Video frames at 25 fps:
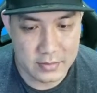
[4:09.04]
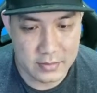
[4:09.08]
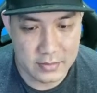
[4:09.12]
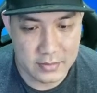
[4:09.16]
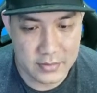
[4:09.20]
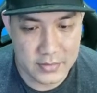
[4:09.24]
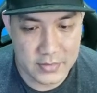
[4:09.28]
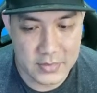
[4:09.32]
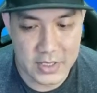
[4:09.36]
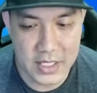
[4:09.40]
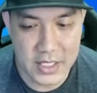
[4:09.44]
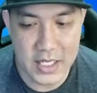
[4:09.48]

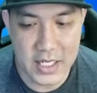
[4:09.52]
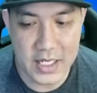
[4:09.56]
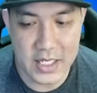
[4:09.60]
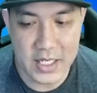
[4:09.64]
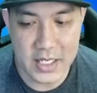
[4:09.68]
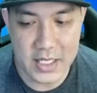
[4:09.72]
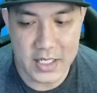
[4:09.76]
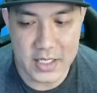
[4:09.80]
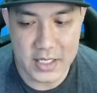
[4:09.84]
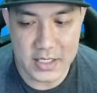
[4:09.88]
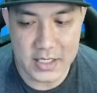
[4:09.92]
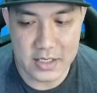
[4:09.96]

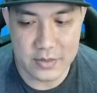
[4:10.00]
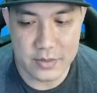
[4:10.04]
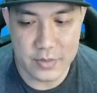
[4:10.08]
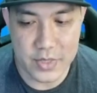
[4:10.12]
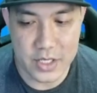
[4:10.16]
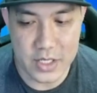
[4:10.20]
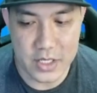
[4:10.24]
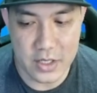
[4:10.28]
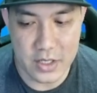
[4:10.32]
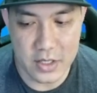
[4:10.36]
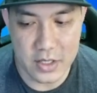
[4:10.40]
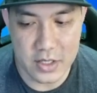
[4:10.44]
Yes,
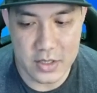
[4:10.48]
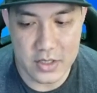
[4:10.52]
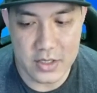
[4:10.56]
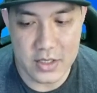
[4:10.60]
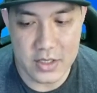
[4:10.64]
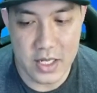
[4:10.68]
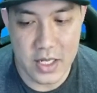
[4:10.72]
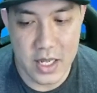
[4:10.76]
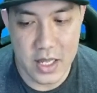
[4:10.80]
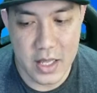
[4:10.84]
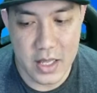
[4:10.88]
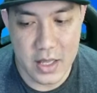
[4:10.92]
because
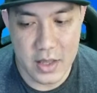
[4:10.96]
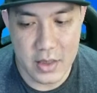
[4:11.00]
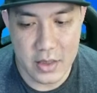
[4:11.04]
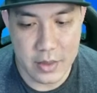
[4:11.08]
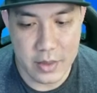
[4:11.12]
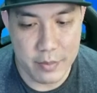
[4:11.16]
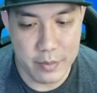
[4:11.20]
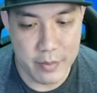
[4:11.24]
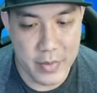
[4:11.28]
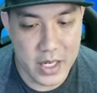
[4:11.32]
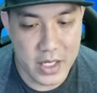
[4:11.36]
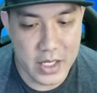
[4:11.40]

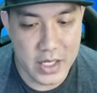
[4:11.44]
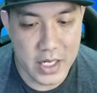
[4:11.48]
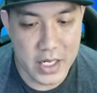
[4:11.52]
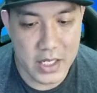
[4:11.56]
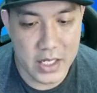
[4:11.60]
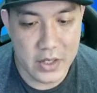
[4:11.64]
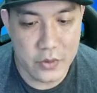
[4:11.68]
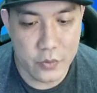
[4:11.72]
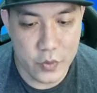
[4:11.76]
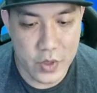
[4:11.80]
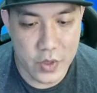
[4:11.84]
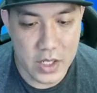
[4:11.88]
the
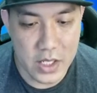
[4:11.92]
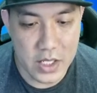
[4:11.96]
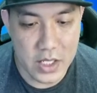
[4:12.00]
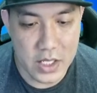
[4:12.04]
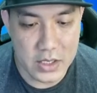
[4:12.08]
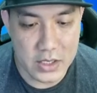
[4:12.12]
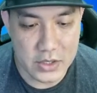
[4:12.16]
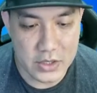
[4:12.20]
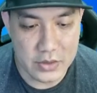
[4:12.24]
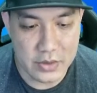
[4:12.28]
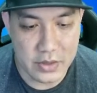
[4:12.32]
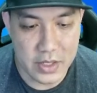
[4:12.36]
magnet will
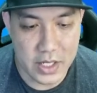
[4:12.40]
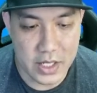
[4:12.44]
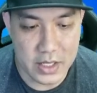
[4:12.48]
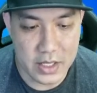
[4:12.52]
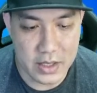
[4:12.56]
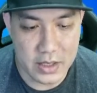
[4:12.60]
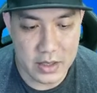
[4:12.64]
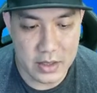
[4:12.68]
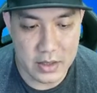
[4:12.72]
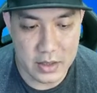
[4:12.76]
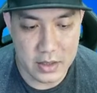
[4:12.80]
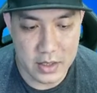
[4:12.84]

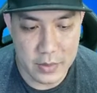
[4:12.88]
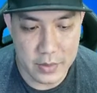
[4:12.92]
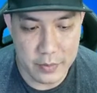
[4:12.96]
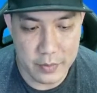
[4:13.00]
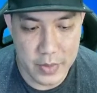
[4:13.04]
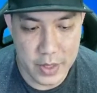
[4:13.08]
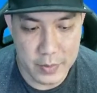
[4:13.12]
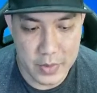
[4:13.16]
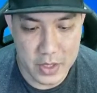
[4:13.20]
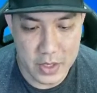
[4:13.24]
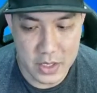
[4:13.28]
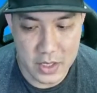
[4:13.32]
attract the
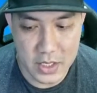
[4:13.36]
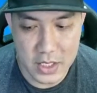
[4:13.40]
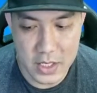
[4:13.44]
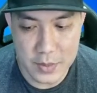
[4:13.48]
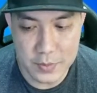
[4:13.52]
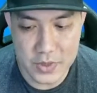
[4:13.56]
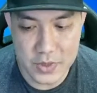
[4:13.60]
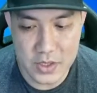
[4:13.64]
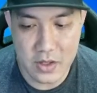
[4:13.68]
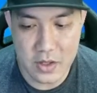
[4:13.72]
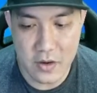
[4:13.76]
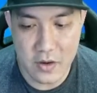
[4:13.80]
paper
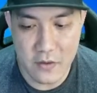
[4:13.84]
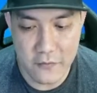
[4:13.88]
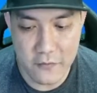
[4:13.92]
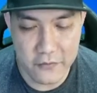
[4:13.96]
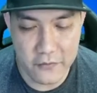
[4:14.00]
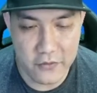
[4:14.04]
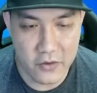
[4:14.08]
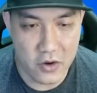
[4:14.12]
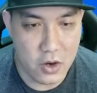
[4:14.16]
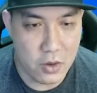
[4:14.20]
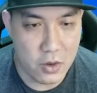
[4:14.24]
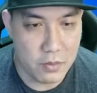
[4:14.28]
clips
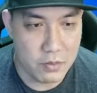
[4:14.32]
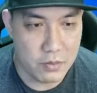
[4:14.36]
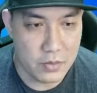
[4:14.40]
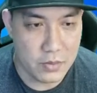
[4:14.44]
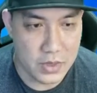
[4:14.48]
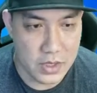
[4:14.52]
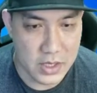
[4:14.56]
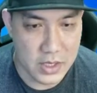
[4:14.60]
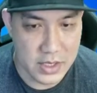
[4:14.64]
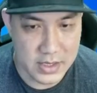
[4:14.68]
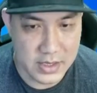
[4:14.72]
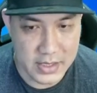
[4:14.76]
from
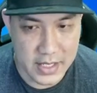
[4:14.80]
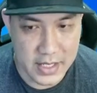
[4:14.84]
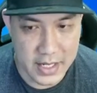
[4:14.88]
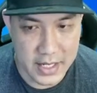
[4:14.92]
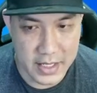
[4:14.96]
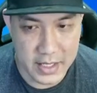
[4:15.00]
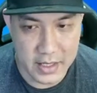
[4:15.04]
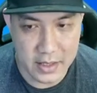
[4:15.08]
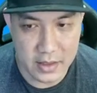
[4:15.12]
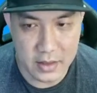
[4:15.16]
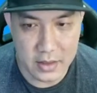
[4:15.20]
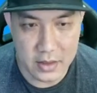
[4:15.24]
the
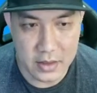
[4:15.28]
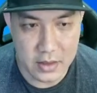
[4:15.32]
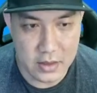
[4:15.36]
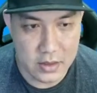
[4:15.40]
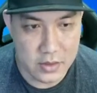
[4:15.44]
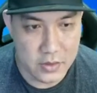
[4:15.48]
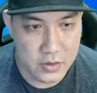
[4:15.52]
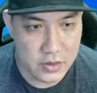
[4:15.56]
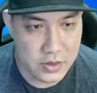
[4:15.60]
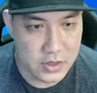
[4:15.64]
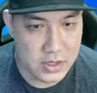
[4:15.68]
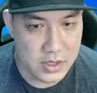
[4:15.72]
sand.
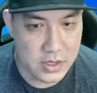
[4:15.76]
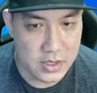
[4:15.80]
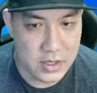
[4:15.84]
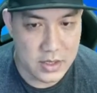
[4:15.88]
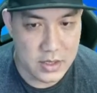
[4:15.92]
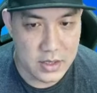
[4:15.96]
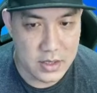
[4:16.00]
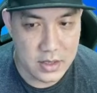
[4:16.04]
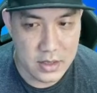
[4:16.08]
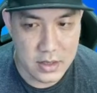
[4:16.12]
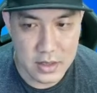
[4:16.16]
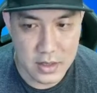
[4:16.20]
You see
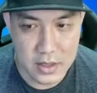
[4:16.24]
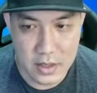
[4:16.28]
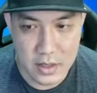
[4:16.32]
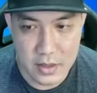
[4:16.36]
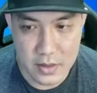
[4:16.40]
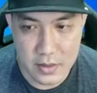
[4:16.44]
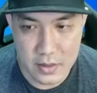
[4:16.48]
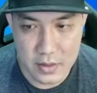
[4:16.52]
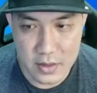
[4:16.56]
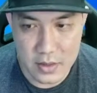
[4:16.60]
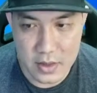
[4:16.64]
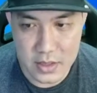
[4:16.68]

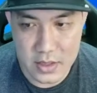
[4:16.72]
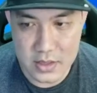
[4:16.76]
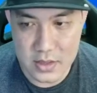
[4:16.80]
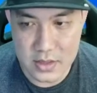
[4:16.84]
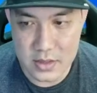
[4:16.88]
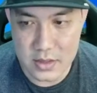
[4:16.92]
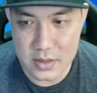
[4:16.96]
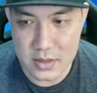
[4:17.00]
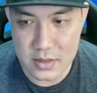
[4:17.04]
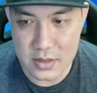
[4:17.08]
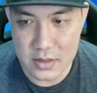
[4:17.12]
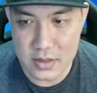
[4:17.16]
this
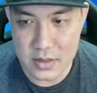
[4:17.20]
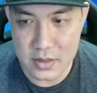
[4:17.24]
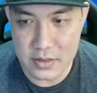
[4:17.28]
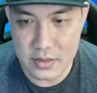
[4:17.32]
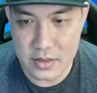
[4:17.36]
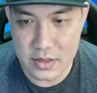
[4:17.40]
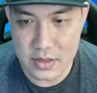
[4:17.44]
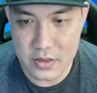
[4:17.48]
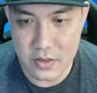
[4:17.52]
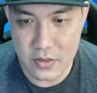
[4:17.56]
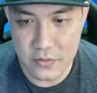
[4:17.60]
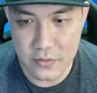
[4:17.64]

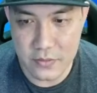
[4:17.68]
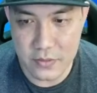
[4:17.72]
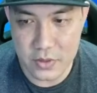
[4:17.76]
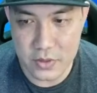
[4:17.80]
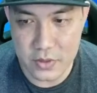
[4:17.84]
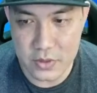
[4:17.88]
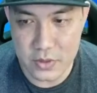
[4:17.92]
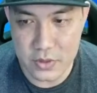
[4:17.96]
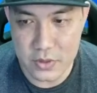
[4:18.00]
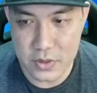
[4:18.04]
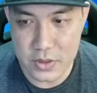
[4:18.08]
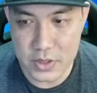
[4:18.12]
series of
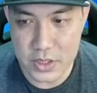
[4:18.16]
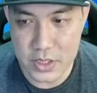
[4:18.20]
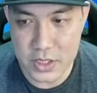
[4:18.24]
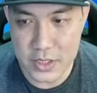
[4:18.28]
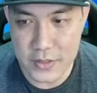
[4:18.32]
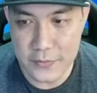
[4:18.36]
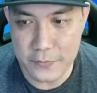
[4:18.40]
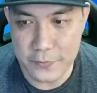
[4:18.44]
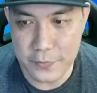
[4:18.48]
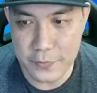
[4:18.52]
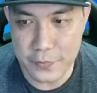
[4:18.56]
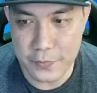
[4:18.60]
photo
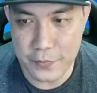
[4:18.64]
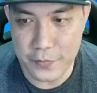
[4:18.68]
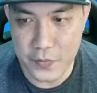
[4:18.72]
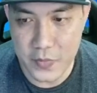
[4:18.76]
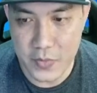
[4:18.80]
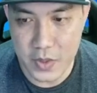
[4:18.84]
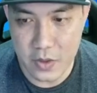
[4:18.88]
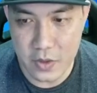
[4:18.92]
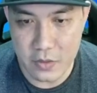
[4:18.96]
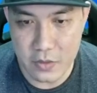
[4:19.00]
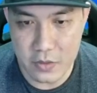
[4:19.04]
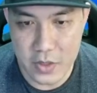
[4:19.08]
here?
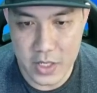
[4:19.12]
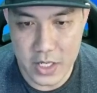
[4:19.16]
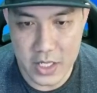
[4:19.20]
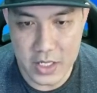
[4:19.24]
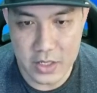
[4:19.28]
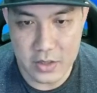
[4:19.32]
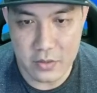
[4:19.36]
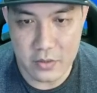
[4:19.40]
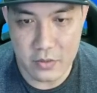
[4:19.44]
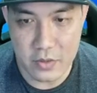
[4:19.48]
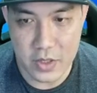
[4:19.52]
Right?